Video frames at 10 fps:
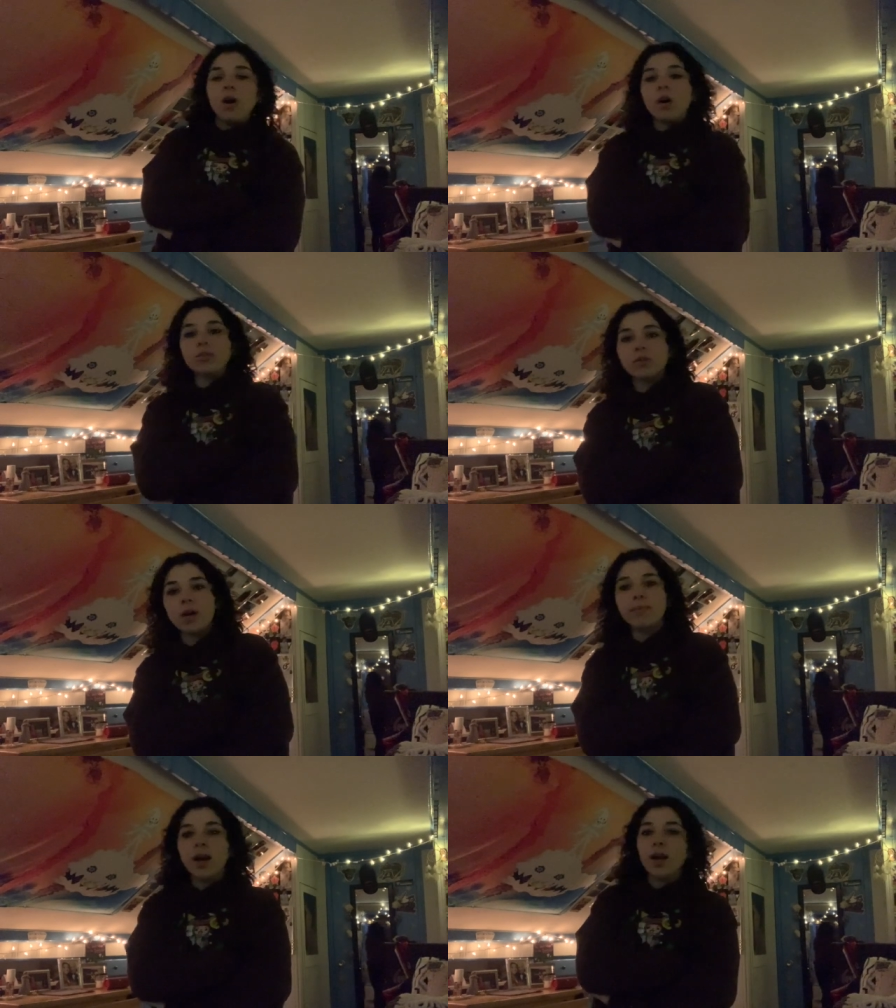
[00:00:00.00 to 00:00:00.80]
Also,
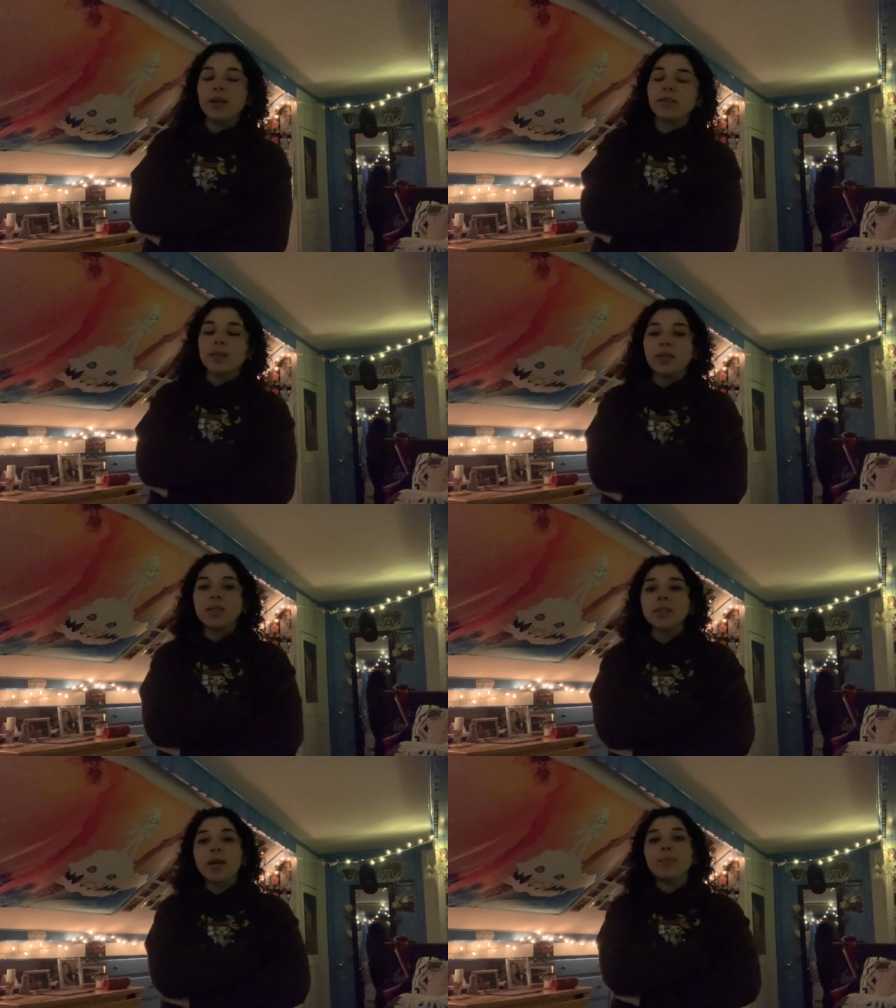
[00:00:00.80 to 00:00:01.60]
I'm kind of excited
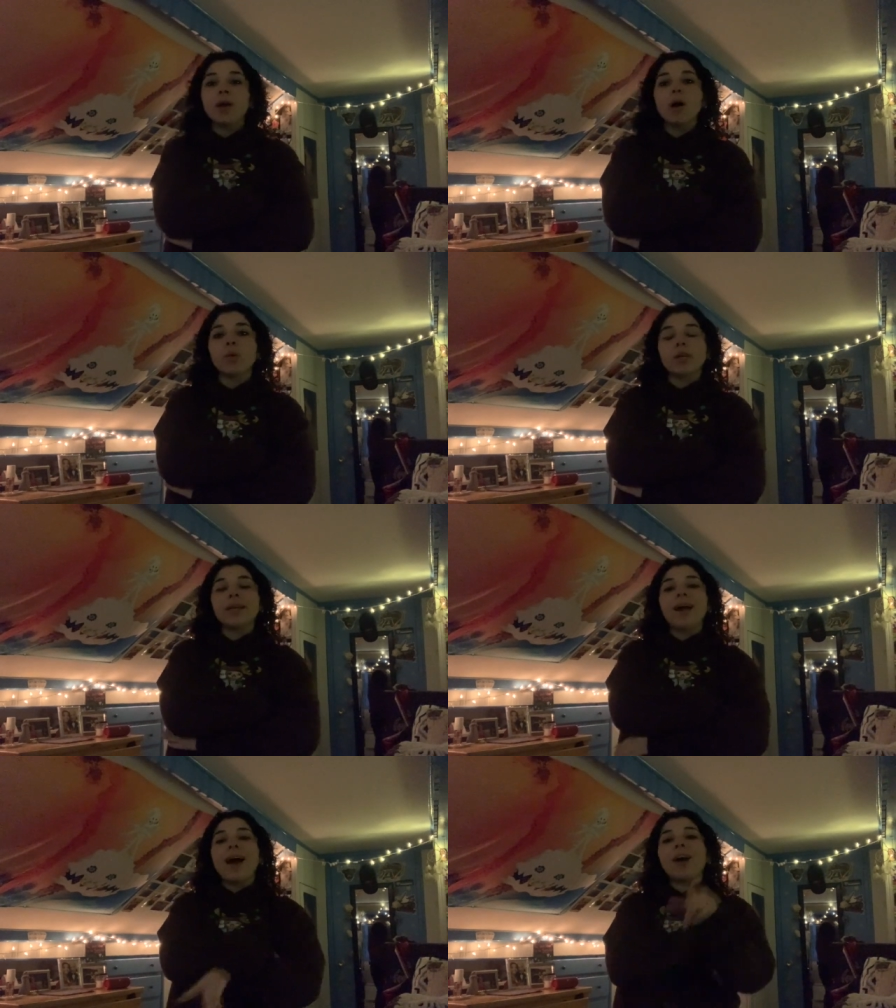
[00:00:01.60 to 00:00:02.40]
because I am not working
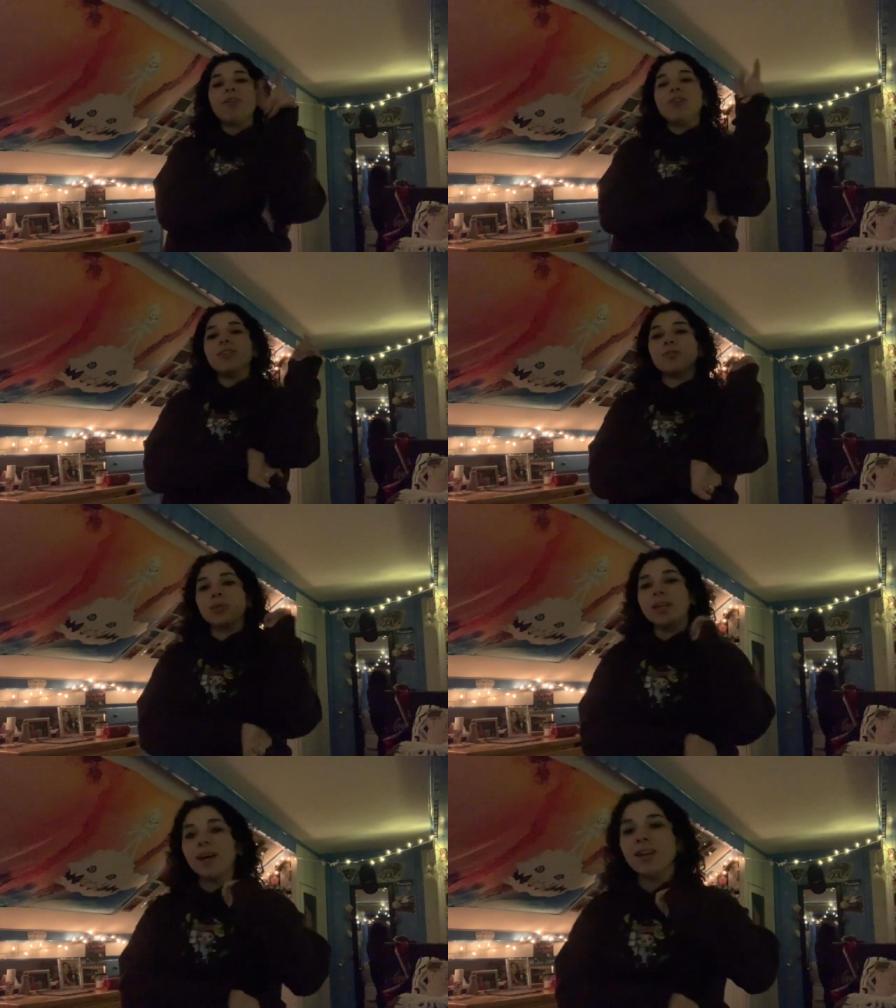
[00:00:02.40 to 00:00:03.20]
at all this
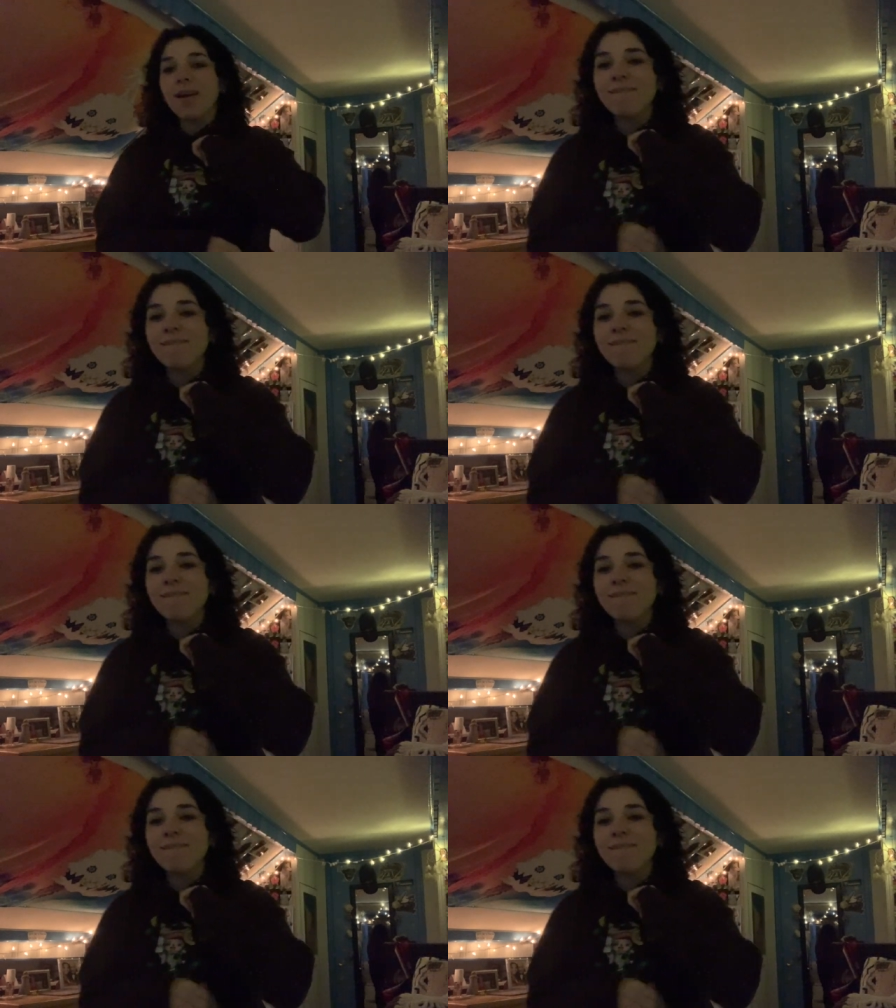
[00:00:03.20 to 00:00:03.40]
weekend.